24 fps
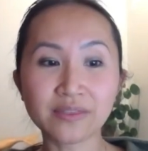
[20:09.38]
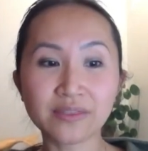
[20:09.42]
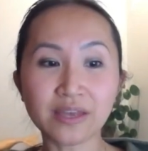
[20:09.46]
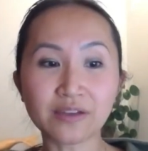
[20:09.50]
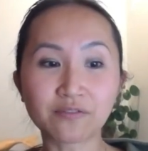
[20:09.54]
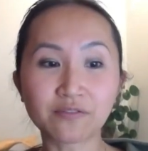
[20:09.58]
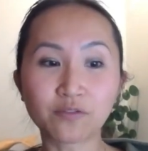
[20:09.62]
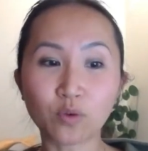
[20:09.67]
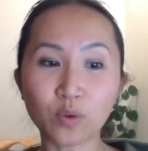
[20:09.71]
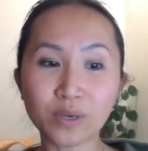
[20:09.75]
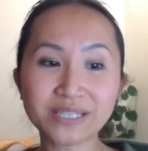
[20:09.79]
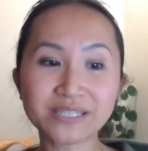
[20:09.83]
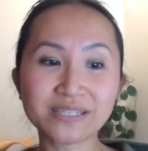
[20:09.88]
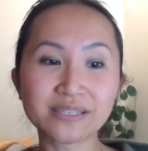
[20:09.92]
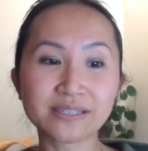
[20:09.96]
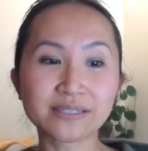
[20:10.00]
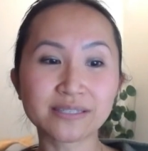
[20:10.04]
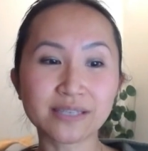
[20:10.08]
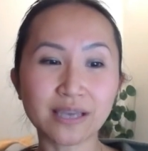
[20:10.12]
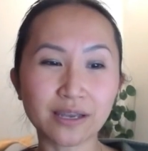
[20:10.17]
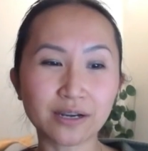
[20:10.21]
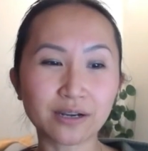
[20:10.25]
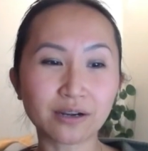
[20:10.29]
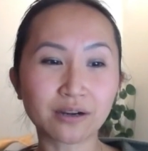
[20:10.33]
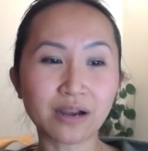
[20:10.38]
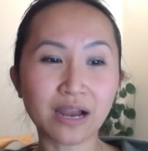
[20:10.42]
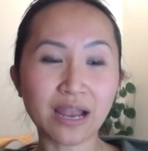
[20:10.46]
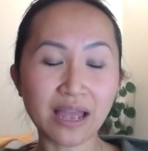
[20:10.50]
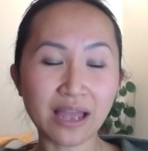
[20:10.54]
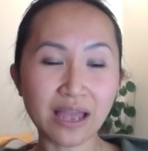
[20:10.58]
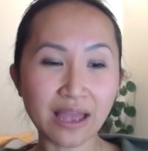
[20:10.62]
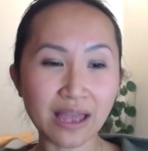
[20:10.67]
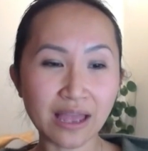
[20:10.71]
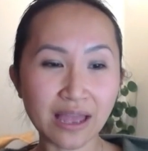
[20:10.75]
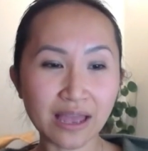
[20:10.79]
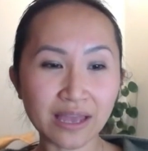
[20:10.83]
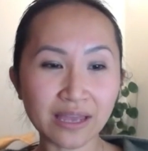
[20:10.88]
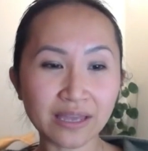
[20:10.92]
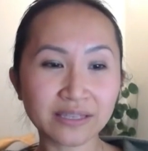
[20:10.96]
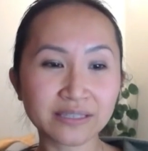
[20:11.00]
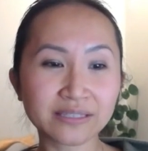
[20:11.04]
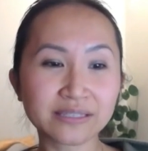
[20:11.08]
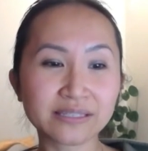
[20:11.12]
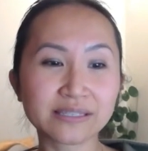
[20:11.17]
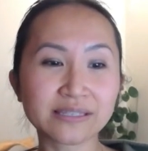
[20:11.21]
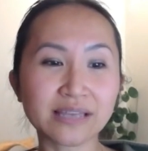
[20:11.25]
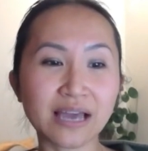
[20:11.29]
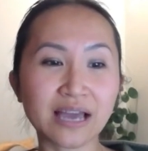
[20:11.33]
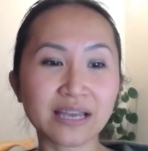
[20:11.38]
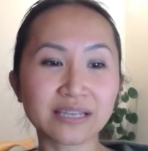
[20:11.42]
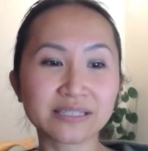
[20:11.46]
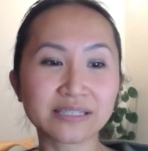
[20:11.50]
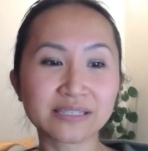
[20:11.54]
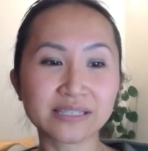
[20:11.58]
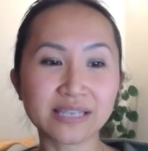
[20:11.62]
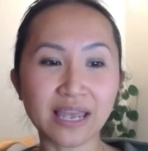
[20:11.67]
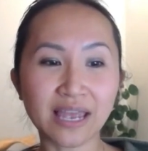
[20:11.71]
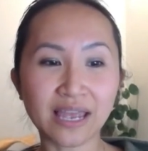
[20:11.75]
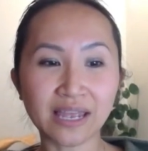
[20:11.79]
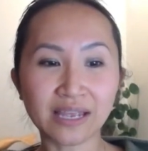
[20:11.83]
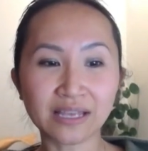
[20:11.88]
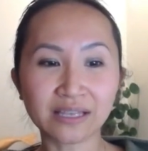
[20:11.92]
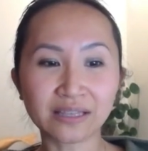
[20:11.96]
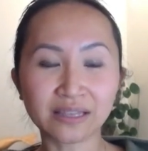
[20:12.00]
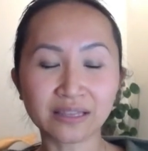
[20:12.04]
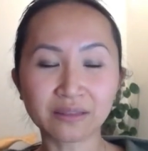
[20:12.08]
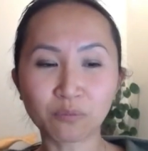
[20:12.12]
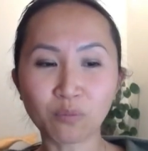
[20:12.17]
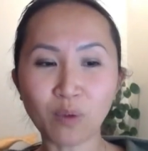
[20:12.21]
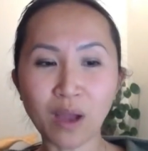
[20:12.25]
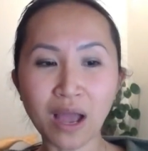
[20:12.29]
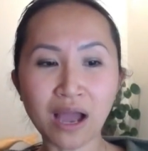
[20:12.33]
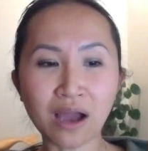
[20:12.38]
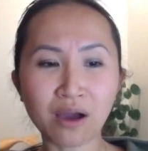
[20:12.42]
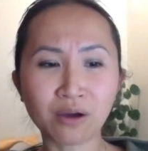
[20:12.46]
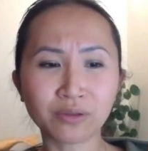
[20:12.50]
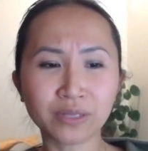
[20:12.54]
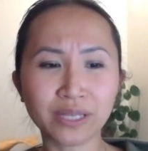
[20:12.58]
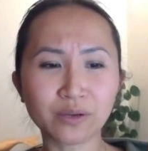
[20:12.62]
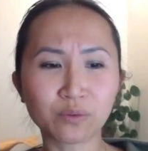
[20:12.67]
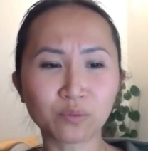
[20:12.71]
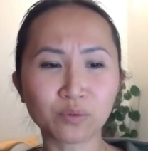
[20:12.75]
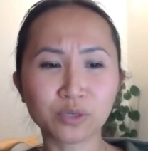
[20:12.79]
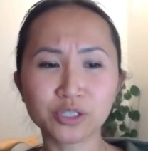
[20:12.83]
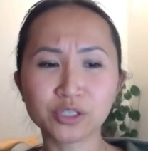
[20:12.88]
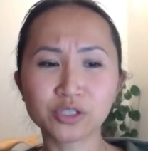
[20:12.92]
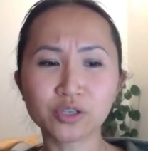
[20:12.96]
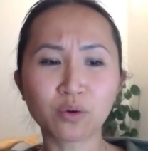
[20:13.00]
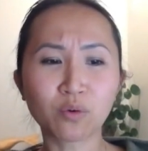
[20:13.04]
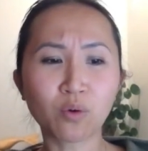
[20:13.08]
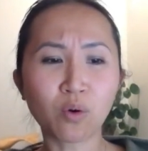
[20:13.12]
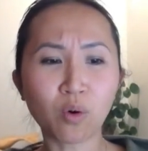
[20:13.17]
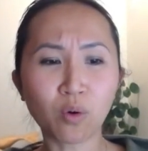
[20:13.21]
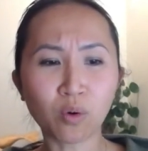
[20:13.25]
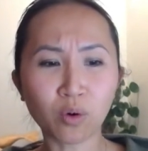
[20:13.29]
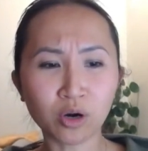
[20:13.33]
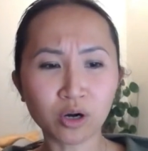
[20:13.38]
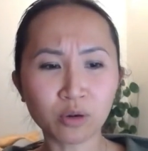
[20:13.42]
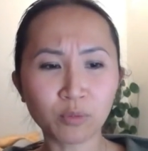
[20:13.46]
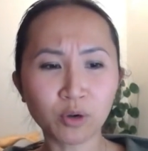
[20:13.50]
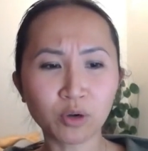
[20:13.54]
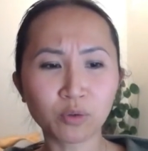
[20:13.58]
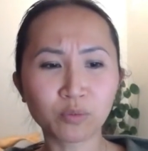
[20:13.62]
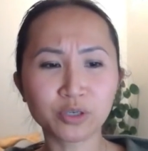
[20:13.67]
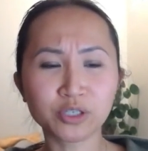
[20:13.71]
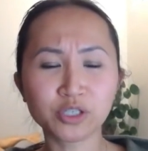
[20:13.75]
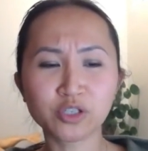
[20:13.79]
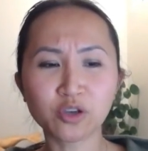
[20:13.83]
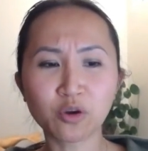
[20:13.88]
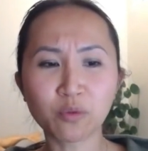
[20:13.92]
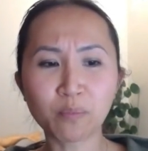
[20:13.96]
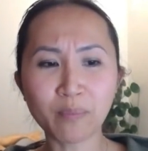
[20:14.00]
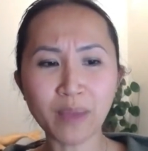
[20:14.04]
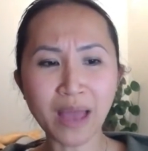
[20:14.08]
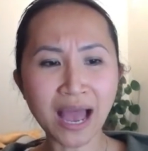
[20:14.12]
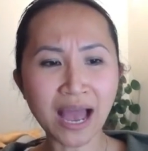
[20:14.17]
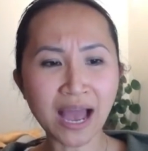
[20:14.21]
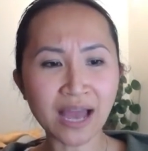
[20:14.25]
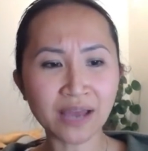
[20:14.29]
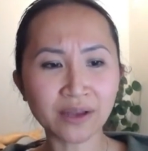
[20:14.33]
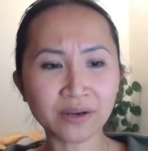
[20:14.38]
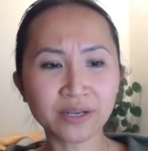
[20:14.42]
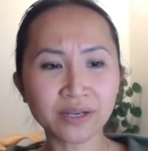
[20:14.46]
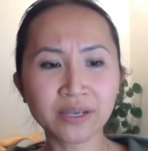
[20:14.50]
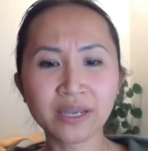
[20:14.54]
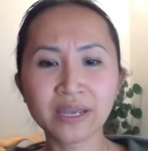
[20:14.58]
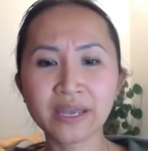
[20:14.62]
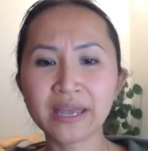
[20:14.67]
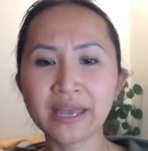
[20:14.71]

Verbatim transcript: that voice inside our heads that's saying, wow, like we're so horrible, we're so bad.